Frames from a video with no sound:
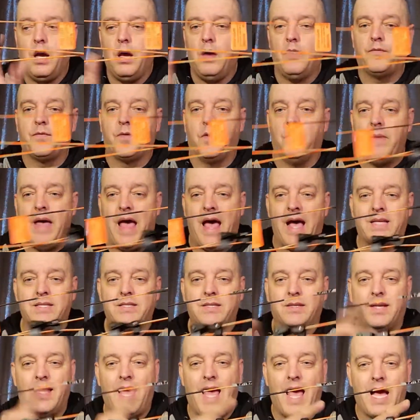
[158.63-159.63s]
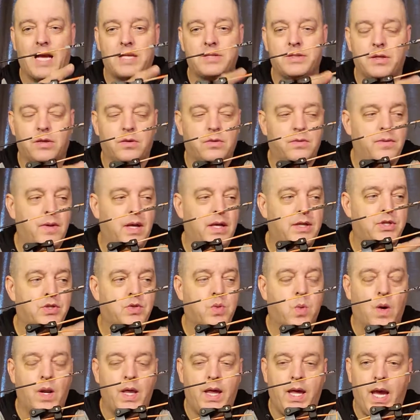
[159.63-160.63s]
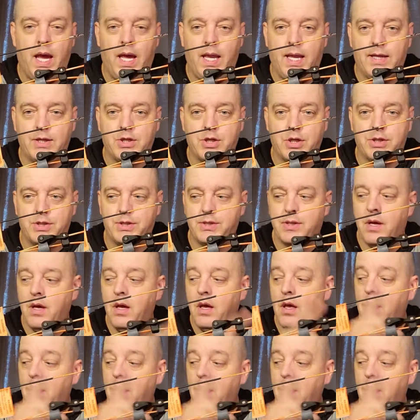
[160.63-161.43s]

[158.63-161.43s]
from axle to axle, it's 28 inches.